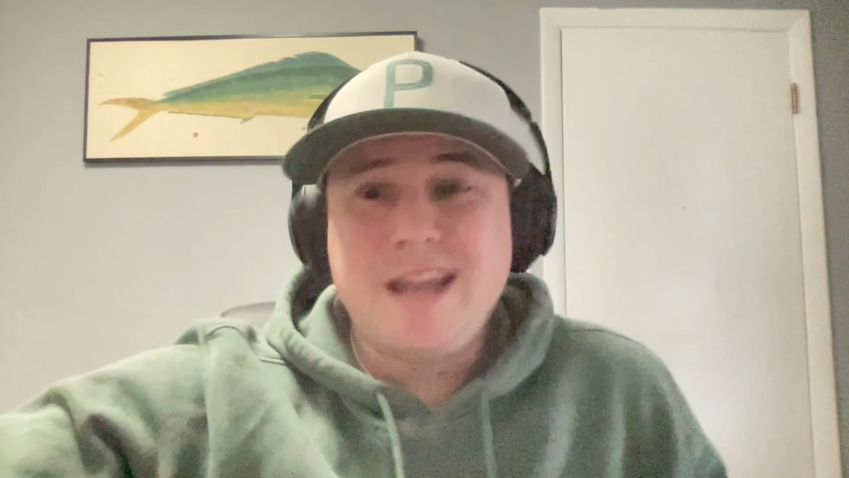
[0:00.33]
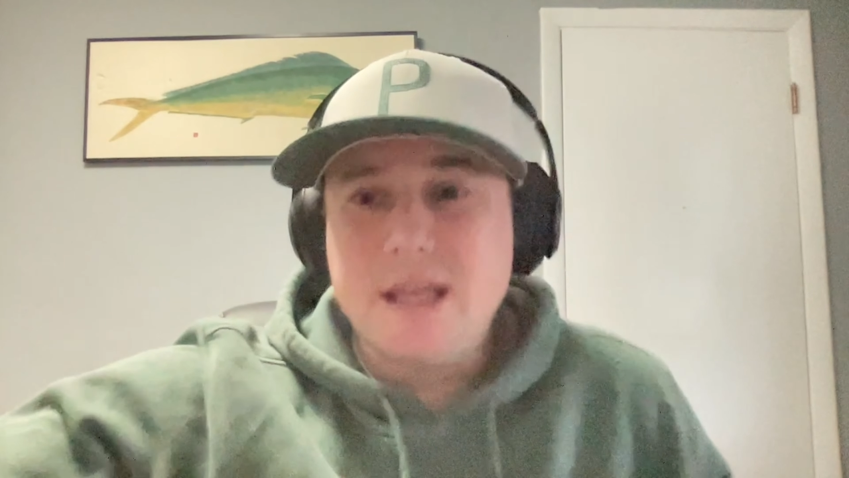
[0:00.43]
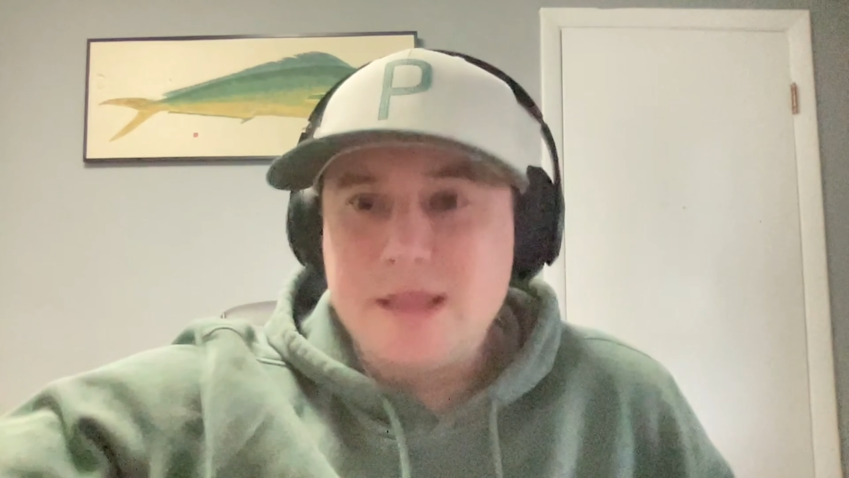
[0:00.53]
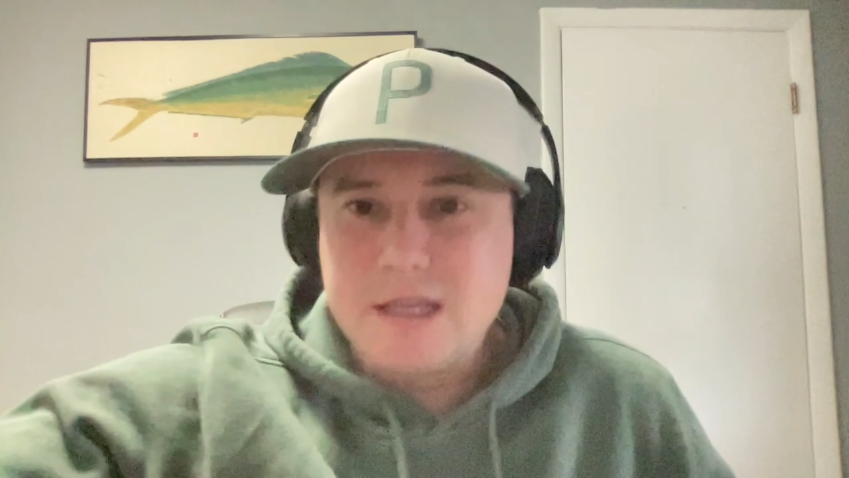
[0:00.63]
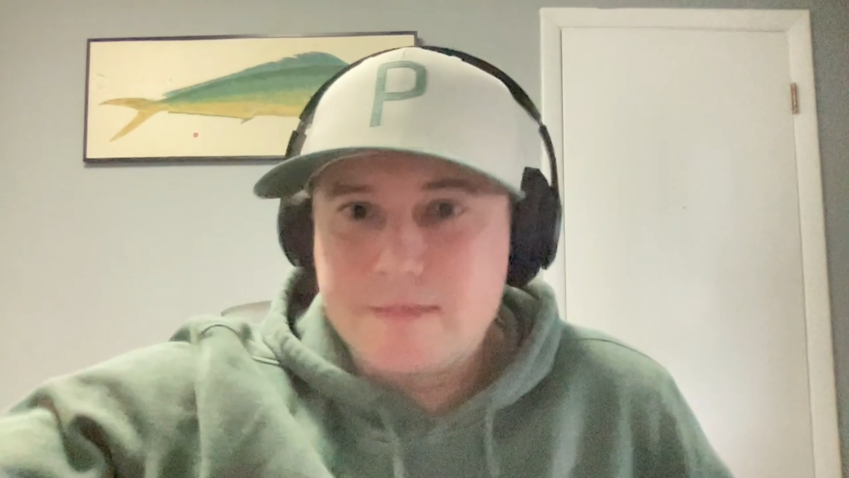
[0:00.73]

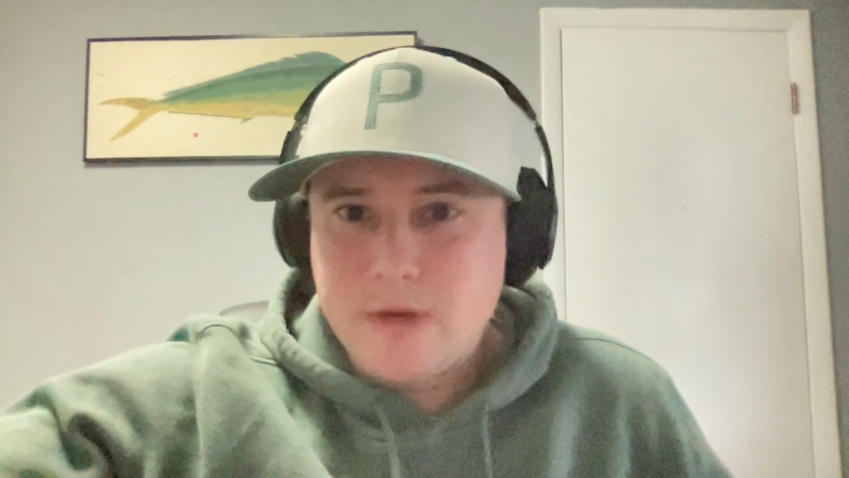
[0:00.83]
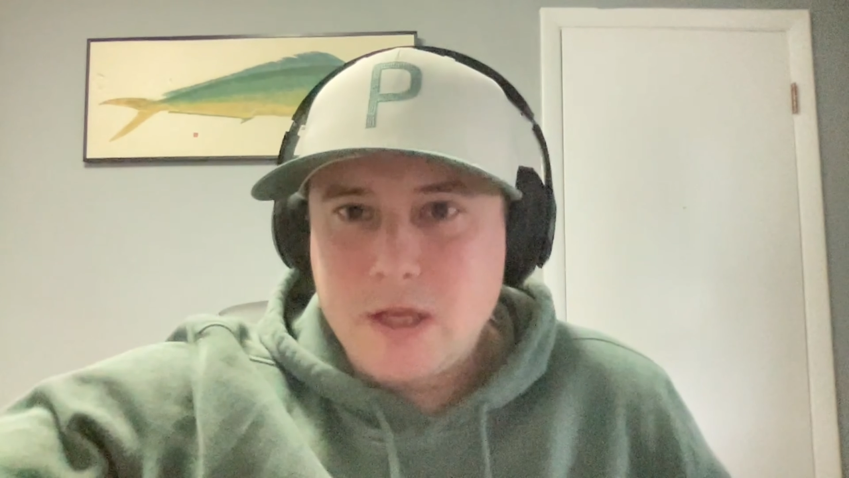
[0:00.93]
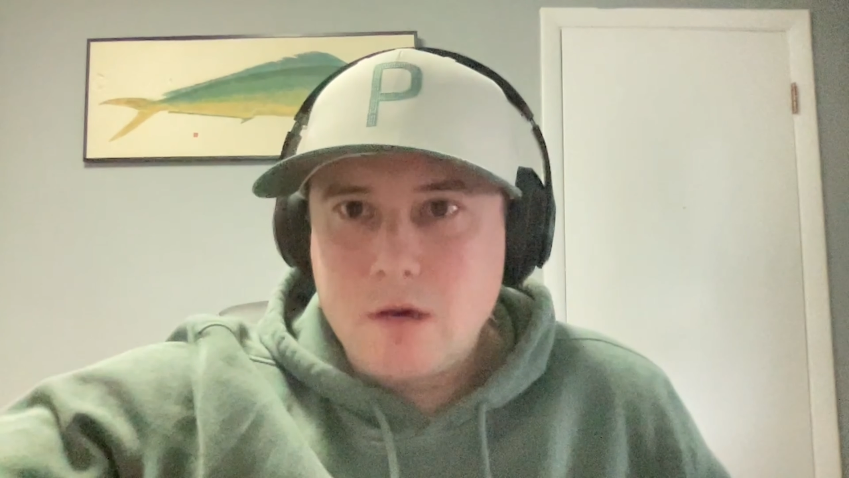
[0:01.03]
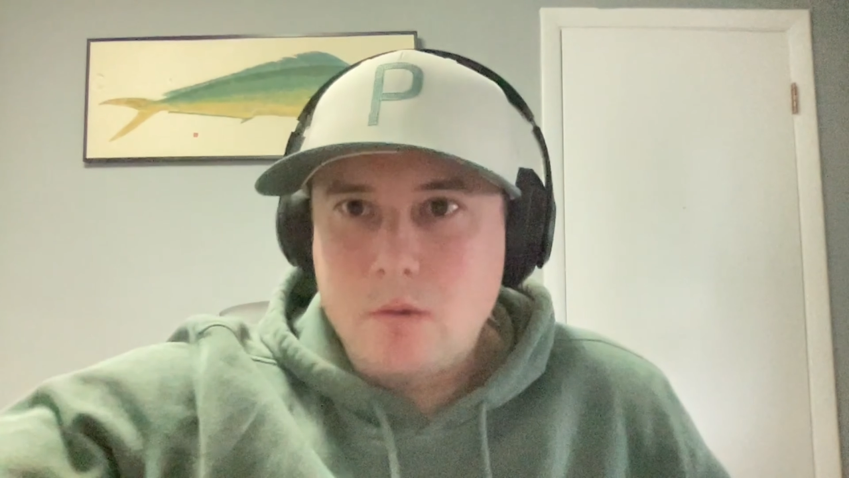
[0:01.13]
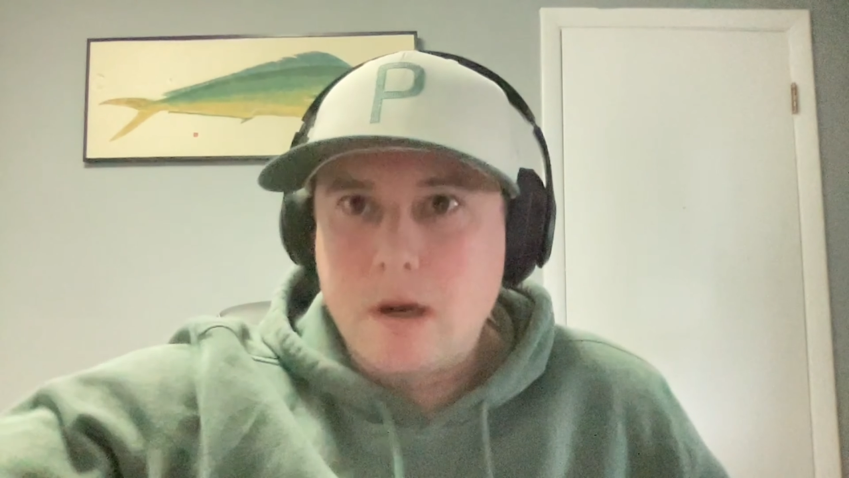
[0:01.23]
In this
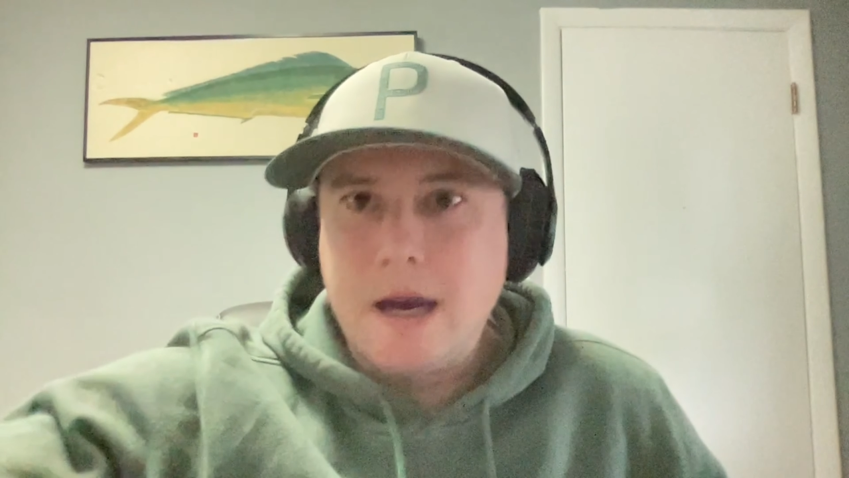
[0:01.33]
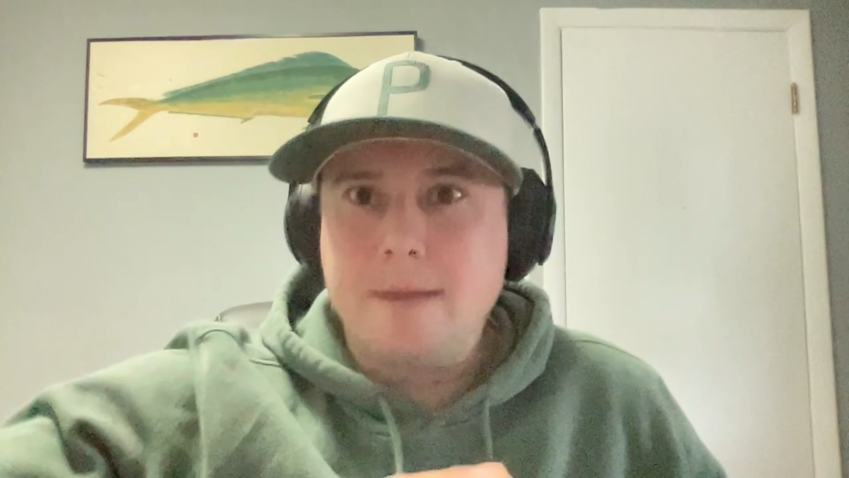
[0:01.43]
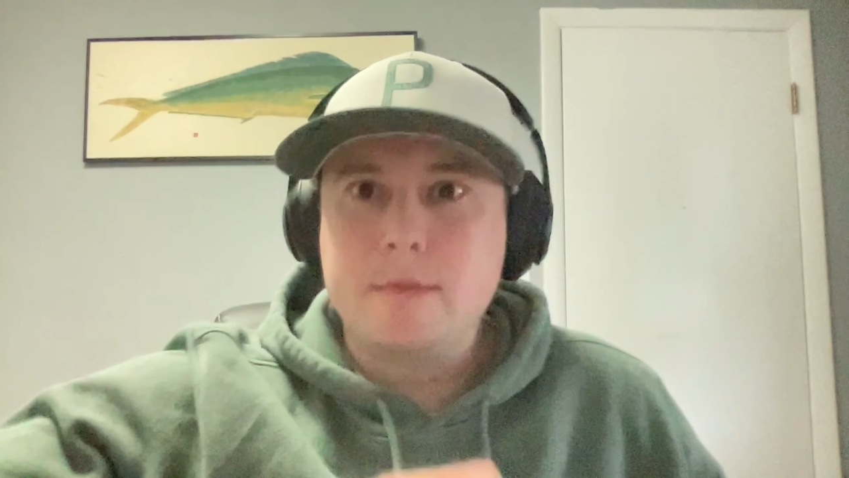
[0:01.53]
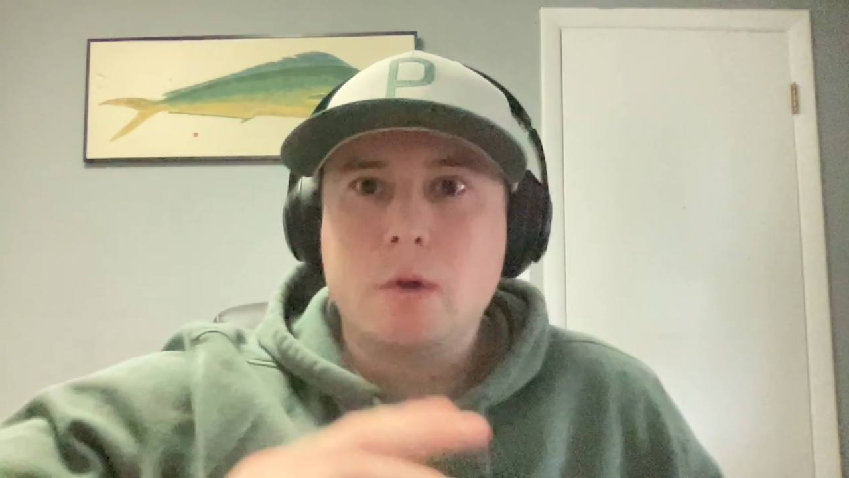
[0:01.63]
video, I'm